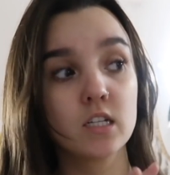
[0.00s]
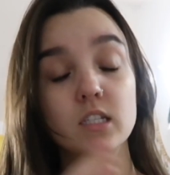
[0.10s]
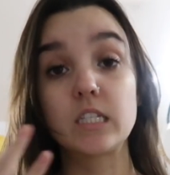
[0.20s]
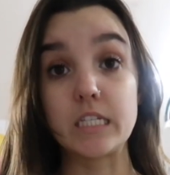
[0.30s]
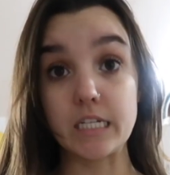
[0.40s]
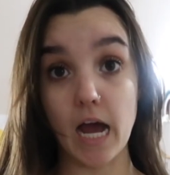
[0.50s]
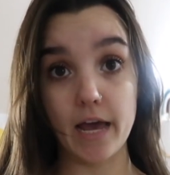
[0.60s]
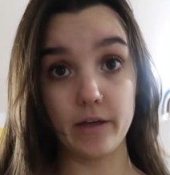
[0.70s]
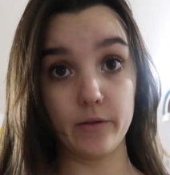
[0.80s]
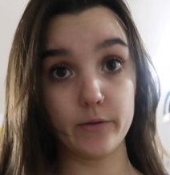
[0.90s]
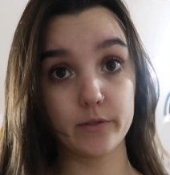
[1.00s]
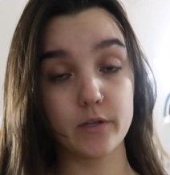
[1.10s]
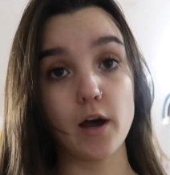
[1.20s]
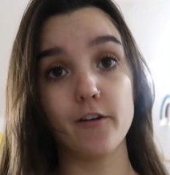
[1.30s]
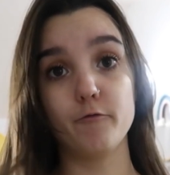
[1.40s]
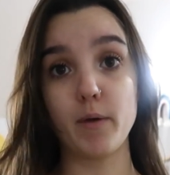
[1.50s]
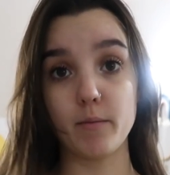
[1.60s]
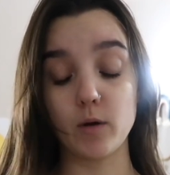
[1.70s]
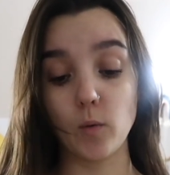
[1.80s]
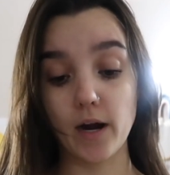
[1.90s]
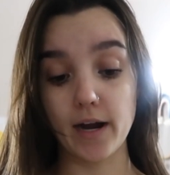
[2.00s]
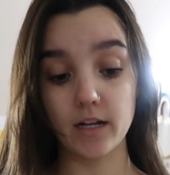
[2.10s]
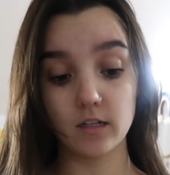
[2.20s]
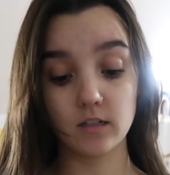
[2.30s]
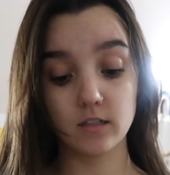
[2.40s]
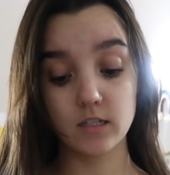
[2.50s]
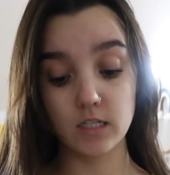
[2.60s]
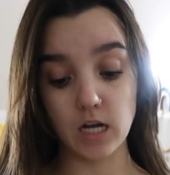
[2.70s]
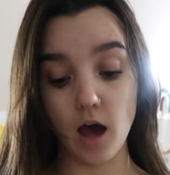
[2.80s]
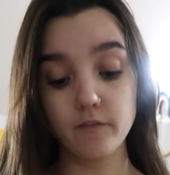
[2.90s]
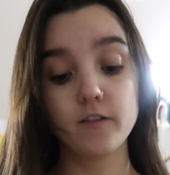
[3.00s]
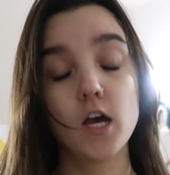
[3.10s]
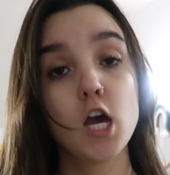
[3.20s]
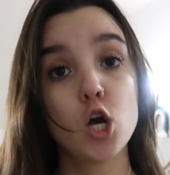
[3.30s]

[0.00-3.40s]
styles of baby wearing stuff.